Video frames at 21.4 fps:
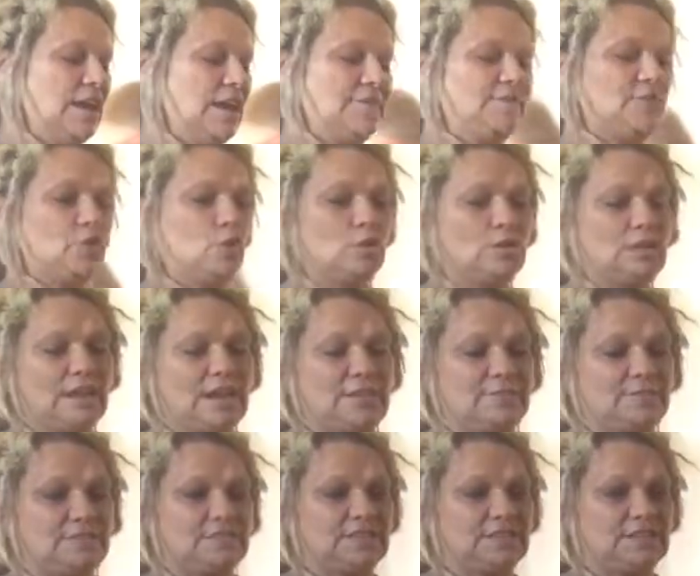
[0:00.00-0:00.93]
If your
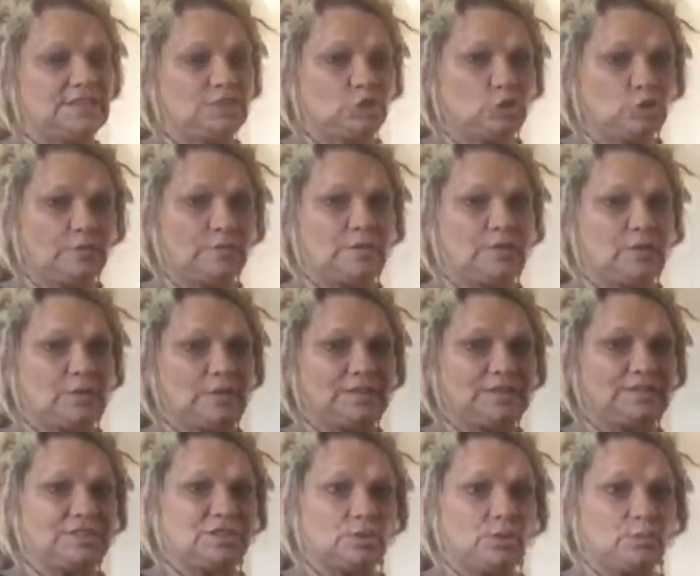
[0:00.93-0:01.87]
life is
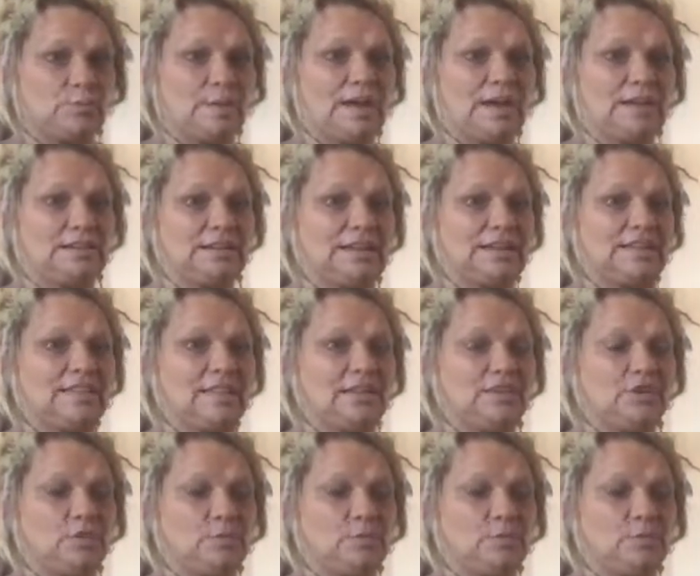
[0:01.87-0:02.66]
interfering so badly that